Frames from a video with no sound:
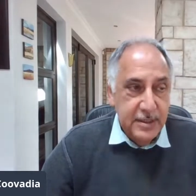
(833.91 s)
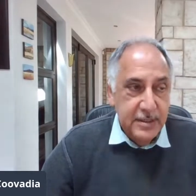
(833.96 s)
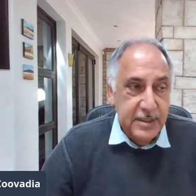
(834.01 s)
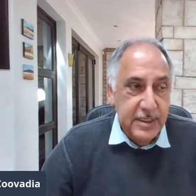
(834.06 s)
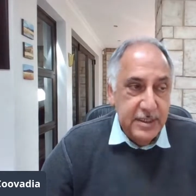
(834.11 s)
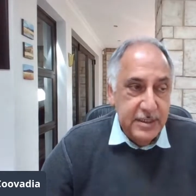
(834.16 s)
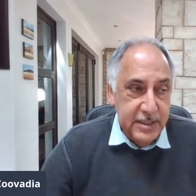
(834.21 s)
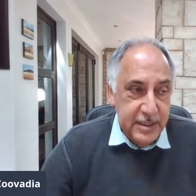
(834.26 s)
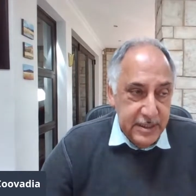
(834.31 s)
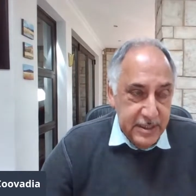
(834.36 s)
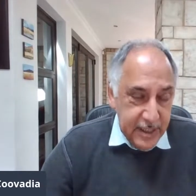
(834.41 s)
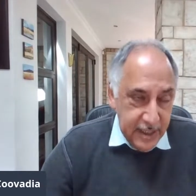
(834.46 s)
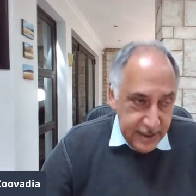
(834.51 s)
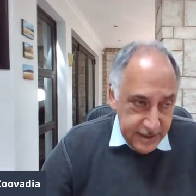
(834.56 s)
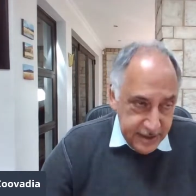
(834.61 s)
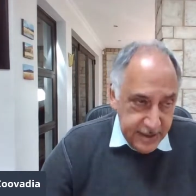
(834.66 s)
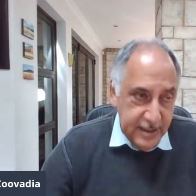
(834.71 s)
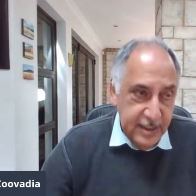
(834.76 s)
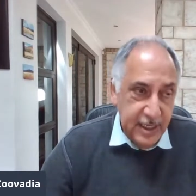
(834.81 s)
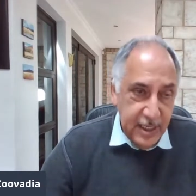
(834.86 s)
that it
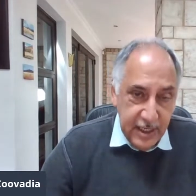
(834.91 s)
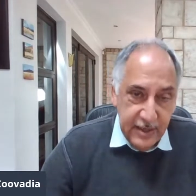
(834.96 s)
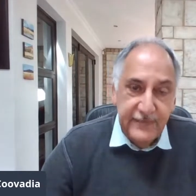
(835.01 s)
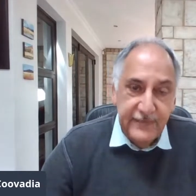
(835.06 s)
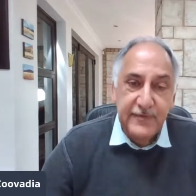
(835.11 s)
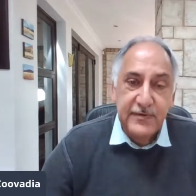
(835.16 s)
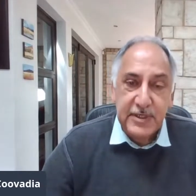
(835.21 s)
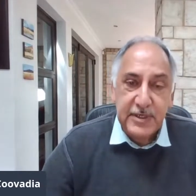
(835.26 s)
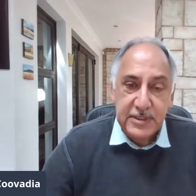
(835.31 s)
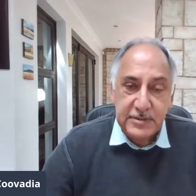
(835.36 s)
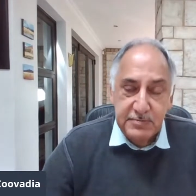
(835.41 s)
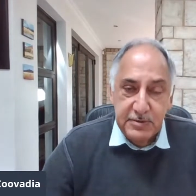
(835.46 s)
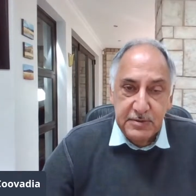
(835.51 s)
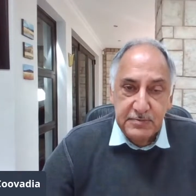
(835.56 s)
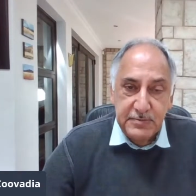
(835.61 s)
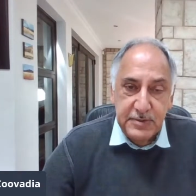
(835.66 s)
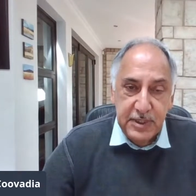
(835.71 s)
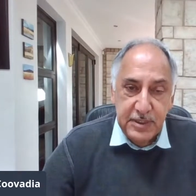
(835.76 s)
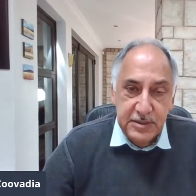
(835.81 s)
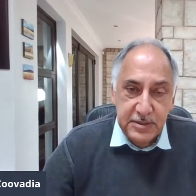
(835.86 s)
does allow for
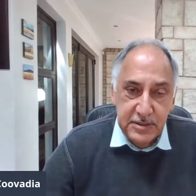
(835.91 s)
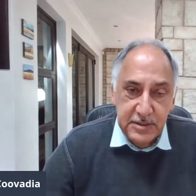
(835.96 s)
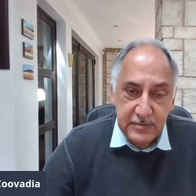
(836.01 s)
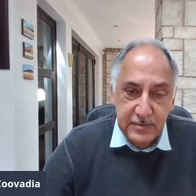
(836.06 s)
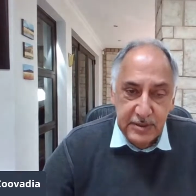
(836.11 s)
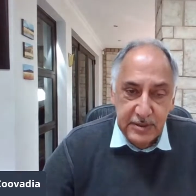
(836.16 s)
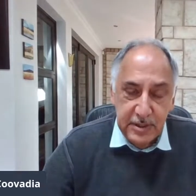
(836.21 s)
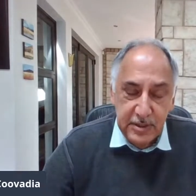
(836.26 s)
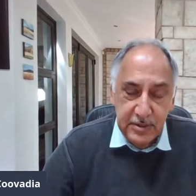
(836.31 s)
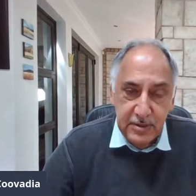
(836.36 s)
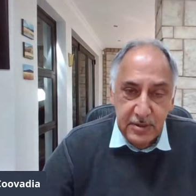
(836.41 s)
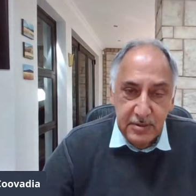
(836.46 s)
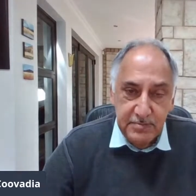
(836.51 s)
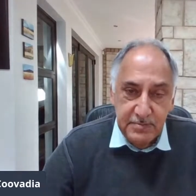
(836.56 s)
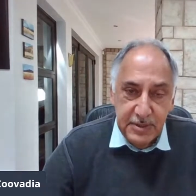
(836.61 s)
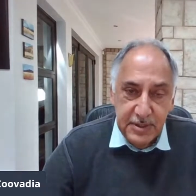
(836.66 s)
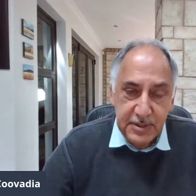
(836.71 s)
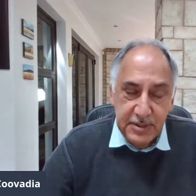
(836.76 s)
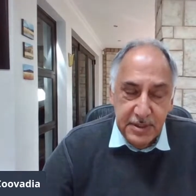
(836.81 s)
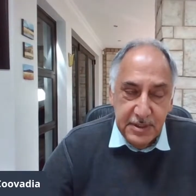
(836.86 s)
expropriation without
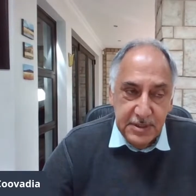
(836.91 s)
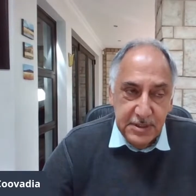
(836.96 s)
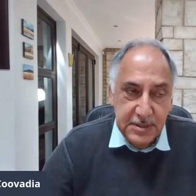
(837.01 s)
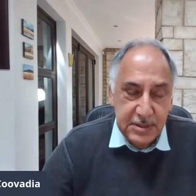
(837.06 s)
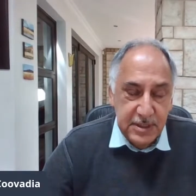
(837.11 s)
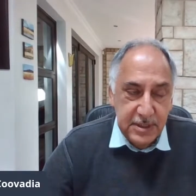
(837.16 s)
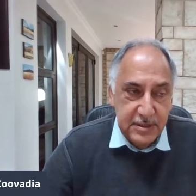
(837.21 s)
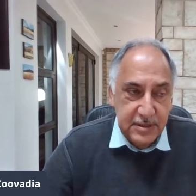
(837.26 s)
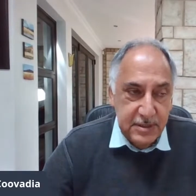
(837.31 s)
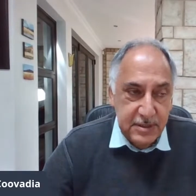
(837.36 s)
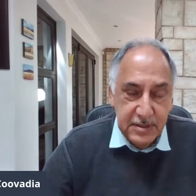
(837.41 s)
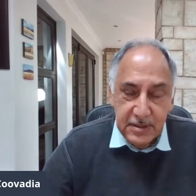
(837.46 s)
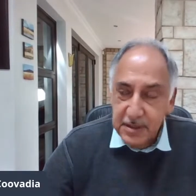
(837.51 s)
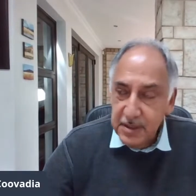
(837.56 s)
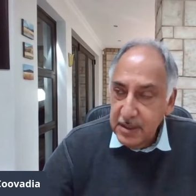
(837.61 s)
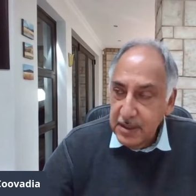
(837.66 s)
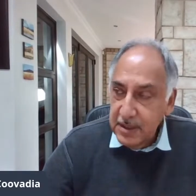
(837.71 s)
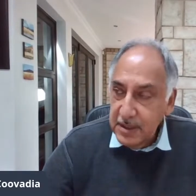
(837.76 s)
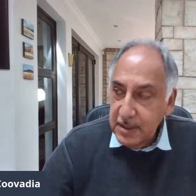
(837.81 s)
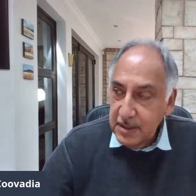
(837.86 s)
compensation under
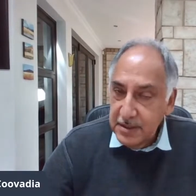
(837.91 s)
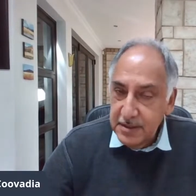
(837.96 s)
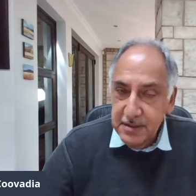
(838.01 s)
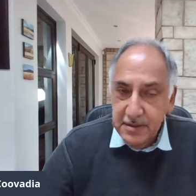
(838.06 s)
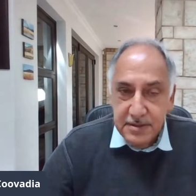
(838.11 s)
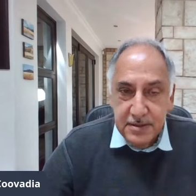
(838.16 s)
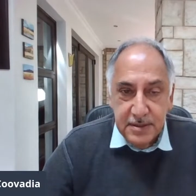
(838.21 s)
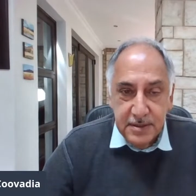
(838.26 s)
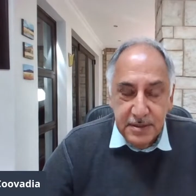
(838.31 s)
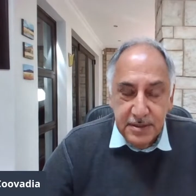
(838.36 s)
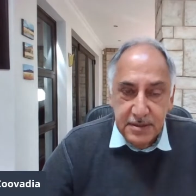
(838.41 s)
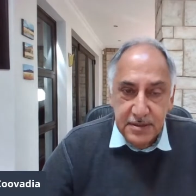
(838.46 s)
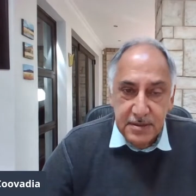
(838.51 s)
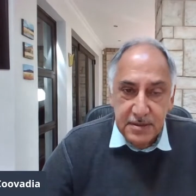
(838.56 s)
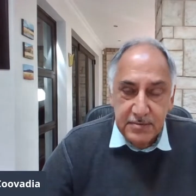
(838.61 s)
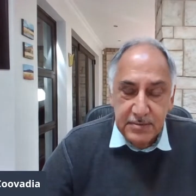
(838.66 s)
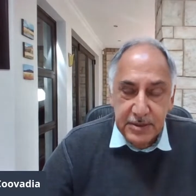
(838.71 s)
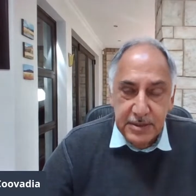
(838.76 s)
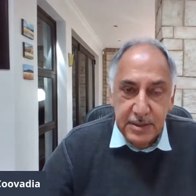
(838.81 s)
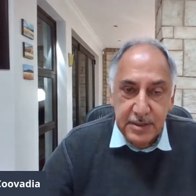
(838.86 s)
certain
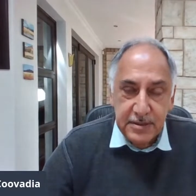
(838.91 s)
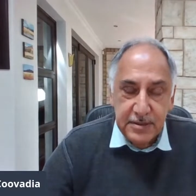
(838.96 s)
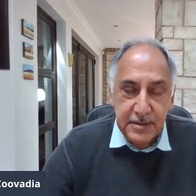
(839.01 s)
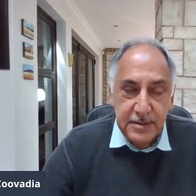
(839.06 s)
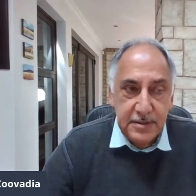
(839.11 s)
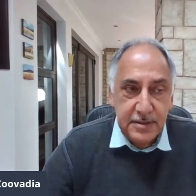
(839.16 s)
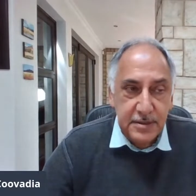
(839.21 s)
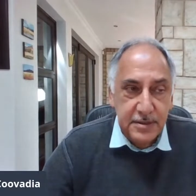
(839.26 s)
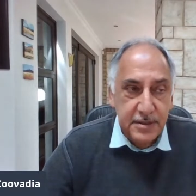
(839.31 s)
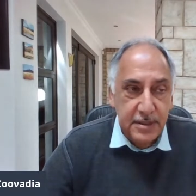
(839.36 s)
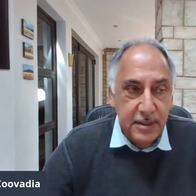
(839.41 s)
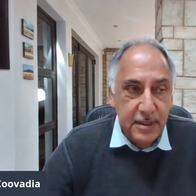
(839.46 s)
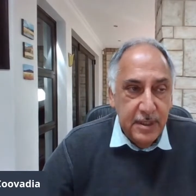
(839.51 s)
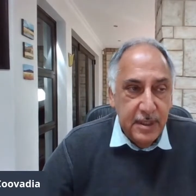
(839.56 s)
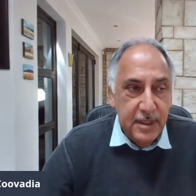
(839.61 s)
circumstances.